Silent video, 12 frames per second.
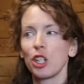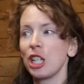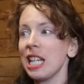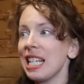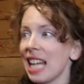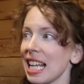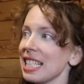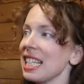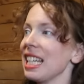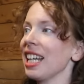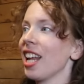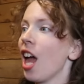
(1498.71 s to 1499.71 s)
She
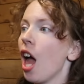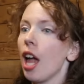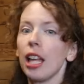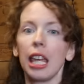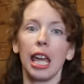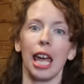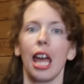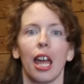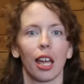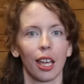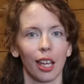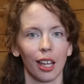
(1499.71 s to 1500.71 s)
doesn't
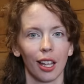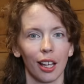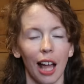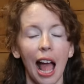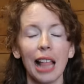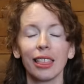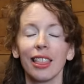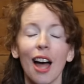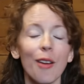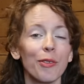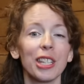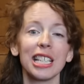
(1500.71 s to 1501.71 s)
kick. I
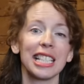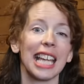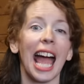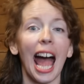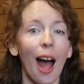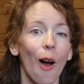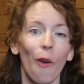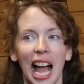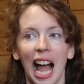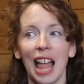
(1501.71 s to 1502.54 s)
love this cow.